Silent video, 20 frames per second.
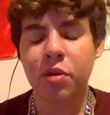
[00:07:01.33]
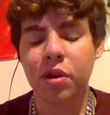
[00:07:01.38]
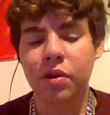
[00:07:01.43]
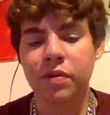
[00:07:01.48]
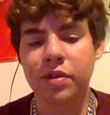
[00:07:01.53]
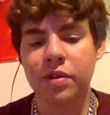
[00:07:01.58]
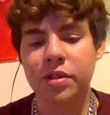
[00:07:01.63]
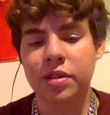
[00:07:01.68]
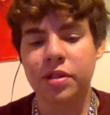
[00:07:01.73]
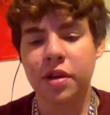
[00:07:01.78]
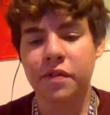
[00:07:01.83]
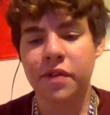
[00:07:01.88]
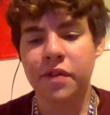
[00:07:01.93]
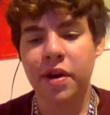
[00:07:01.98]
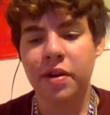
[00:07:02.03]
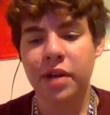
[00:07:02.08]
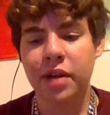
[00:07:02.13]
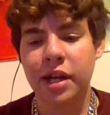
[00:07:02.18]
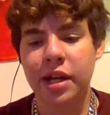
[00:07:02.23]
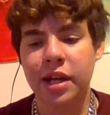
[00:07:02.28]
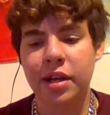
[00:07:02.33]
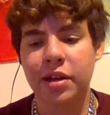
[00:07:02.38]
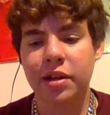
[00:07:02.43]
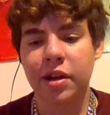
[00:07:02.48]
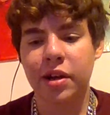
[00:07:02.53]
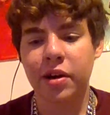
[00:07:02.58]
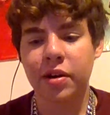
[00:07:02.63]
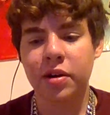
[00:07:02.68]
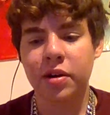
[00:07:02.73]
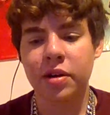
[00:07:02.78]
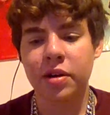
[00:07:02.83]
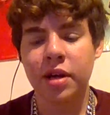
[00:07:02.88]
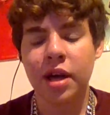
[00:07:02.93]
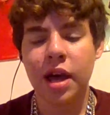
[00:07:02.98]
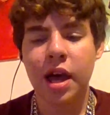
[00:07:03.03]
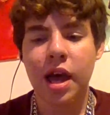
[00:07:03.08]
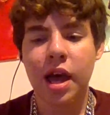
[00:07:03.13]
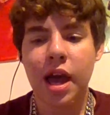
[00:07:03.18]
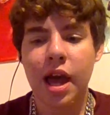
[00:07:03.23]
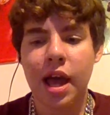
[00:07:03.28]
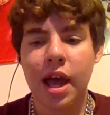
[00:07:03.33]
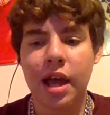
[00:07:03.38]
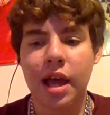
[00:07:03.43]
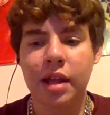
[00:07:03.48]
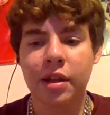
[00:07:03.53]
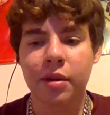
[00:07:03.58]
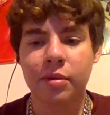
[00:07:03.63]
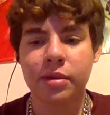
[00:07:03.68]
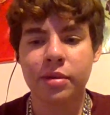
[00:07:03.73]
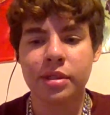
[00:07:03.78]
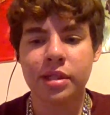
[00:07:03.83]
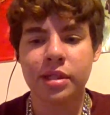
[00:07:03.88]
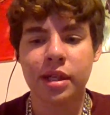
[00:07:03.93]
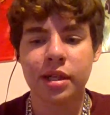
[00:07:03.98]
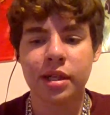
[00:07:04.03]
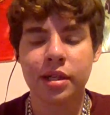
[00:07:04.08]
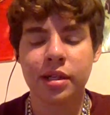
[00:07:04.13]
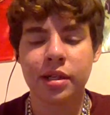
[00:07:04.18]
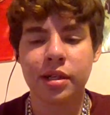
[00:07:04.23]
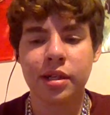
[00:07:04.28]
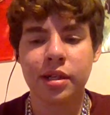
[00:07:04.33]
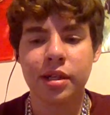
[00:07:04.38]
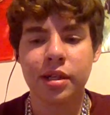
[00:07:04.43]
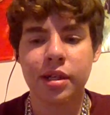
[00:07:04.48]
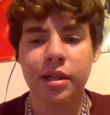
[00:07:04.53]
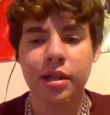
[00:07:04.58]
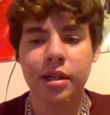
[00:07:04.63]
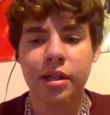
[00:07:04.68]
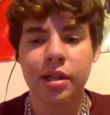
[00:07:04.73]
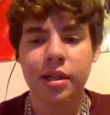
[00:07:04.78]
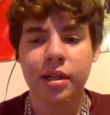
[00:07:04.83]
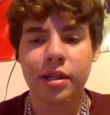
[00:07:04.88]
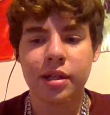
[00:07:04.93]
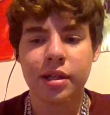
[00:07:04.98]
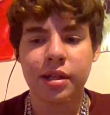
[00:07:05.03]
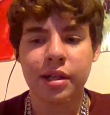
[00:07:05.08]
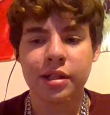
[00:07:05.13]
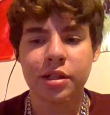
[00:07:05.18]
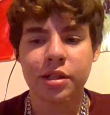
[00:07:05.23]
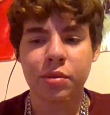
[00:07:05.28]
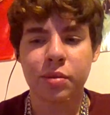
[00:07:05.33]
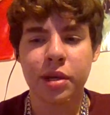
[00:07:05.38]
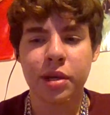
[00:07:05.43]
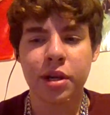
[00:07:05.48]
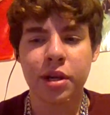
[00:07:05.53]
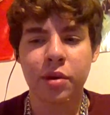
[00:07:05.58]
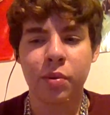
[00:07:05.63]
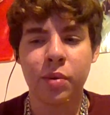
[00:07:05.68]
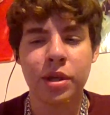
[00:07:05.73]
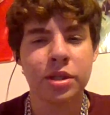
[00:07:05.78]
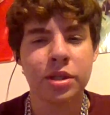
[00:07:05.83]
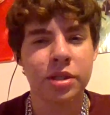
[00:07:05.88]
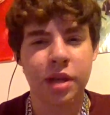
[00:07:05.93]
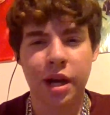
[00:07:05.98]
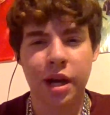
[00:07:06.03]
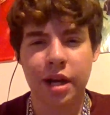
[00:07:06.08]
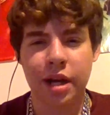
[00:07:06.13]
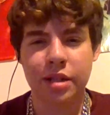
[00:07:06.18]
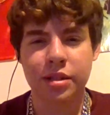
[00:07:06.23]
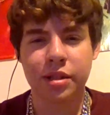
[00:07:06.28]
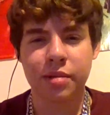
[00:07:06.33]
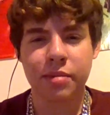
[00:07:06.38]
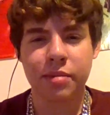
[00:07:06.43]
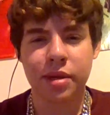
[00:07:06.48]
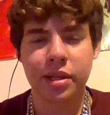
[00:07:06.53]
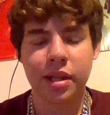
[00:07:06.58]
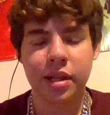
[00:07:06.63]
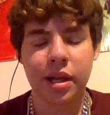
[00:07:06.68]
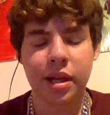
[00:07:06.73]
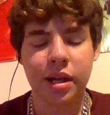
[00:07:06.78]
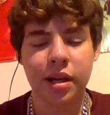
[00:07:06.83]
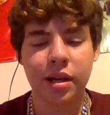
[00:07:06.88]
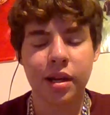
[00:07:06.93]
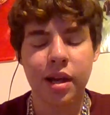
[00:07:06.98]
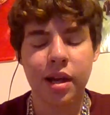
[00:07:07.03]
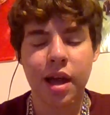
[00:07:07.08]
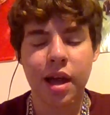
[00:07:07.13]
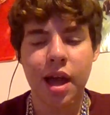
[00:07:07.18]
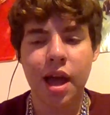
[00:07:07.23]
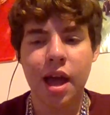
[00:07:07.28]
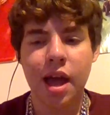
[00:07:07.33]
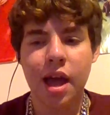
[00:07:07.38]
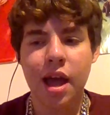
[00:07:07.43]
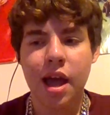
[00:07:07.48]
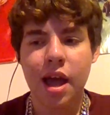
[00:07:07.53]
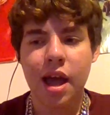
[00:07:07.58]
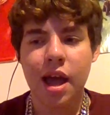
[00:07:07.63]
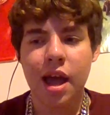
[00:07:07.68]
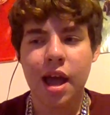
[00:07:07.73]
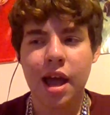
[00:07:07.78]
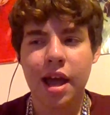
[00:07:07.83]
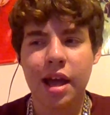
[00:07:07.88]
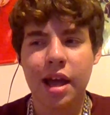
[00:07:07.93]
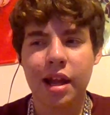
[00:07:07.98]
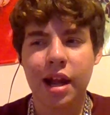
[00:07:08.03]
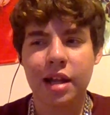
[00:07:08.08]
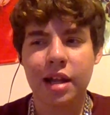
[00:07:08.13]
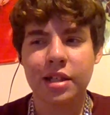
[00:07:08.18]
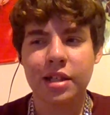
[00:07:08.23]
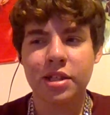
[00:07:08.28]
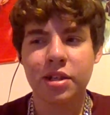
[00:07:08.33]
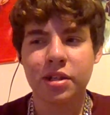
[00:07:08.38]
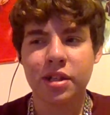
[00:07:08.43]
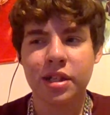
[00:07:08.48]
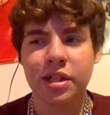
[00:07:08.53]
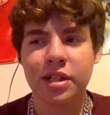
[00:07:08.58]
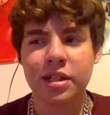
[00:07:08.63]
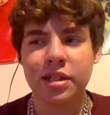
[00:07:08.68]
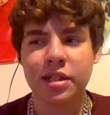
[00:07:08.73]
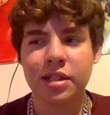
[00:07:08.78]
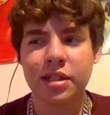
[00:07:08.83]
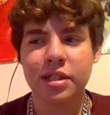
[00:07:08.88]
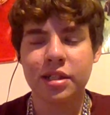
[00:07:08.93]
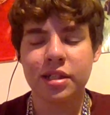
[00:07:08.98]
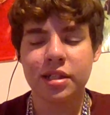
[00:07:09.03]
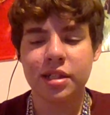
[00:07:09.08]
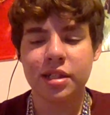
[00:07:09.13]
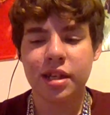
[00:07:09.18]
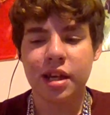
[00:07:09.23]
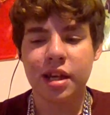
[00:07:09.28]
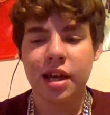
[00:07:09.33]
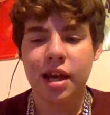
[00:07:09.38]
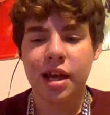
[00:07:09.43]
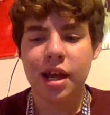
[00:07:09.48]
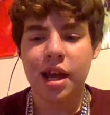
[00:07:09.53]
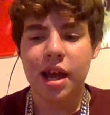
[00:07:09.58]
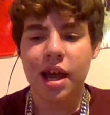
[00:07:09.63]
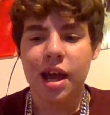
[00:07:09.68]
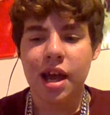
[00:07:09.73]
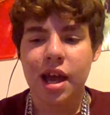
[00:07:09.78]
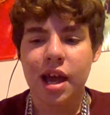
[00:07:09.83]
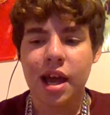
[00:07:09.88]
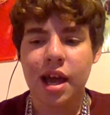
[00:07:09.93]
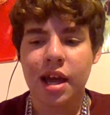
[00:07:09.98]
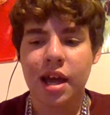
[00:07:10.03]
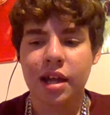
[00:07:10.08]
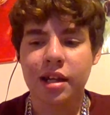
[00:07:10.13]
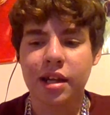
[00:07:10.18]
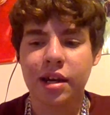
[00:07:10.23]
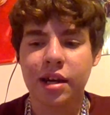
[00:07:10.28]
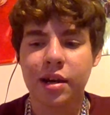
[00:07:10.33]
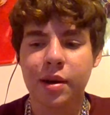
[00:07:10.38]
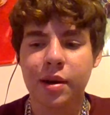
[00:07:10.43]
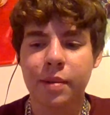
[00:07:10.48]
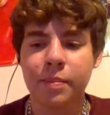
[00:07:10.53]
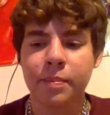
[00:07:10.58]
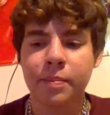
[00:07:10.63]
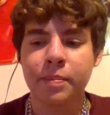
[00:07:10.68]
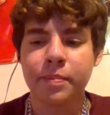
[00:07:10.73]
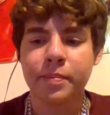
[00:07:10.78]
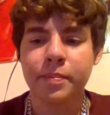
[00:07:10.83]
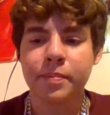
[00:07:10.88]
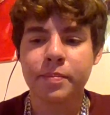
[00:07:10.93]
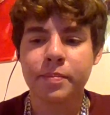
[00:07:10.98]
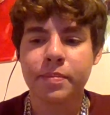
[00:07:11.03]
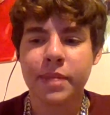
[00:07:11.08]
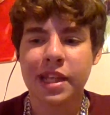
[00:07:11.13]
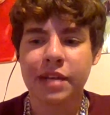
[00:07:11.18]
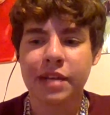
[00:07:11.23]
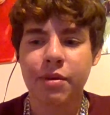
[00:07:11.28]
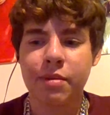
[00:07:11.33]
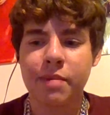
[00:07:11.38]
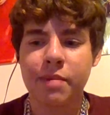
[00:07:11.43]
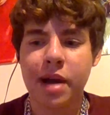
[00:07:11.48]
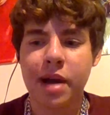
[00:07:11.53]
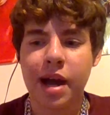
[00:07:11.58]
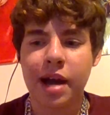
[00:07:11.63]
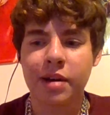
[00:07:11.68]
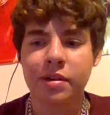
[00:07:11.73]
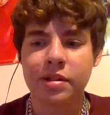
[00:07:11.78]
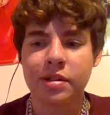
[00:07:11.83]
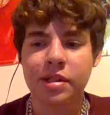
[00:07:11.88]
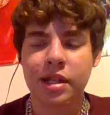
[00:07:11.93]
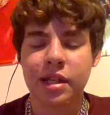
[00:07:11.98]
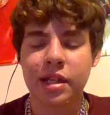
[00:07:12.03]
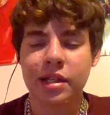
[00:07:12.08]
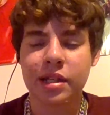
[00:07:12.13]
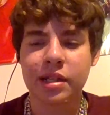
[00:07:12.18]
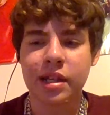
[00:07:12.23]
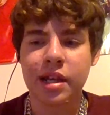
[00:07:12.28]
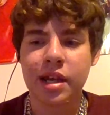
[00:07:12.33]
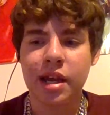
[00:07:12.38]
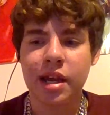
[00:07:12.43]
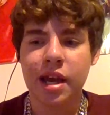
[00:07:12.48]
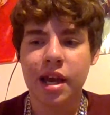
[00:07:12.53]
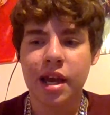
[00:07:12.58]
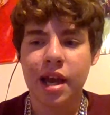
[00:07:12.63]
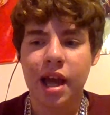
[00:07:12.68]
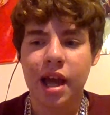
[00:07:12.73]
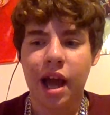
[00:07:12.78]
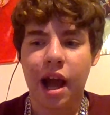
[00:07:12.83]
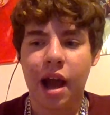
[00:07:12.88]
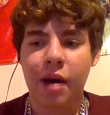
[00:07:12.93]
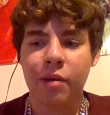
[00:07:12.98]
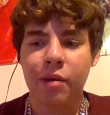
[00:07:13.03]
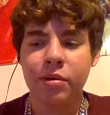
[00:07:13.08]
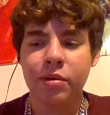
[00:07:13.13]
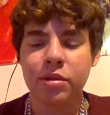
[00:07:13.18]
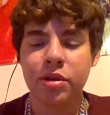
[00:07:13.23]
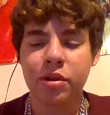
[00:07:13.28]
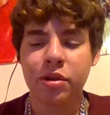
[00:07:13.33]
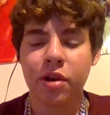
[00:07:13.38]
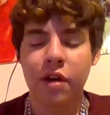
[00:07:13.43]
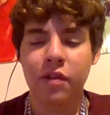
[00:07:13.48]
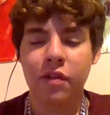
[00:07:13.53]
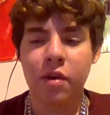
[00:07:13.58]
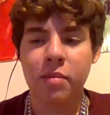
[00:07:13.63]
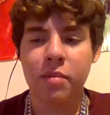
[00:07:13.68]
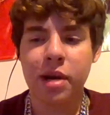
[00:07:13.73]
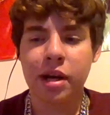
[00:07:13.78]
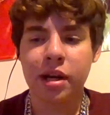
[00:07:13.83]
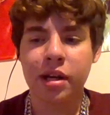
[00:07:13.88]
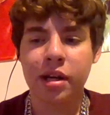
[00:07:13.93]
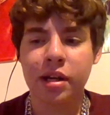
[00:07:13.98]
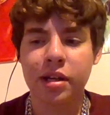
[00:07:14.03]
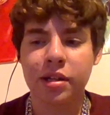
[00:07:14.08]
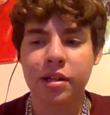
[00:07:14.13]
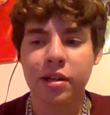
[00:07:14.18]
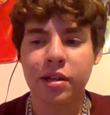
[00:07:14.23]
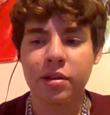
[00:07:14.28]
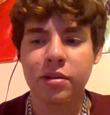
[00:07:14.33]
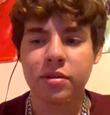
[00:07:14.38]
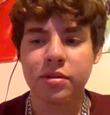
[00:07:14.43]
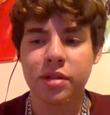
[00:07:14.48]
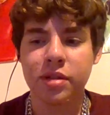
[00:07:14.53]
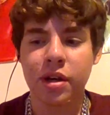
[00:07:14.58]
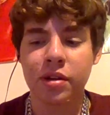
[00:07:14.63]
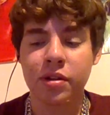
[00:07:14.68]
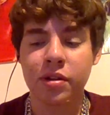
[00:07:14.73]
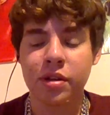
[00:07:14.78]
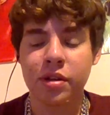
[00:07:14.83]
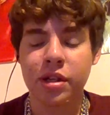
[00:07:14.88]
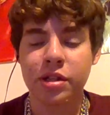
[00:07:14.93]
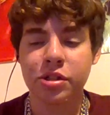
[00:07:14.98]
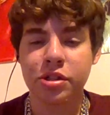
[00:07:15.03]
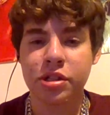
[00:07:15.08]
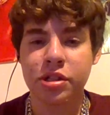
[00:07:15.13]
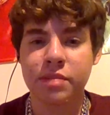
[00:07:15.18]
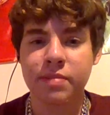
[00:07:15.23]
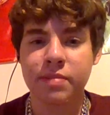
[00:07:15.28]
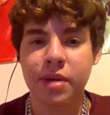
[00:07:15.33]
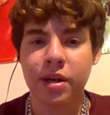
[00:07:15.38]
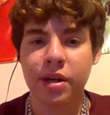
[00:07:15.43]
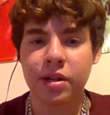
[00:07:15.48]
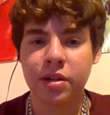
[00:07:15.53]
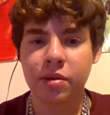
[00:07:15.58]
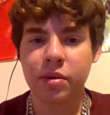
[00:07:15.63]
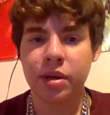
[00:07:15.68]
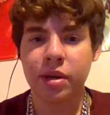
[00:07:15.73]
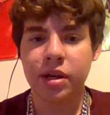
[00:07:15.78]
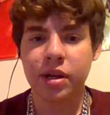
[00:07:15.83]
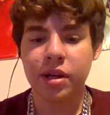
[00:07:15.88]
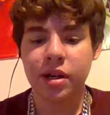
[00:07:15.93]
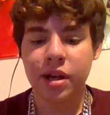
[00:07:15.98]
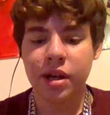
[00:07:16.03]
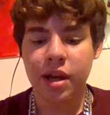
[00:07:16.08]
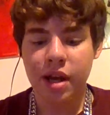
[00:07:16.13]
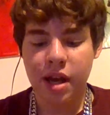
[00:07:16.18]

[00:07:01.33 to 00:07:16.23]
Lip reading: all of her stuff out like in her yard, and there was a like this weird witch costume in there, and I took it and on my house, and I took off all my clothes other than just my underwear,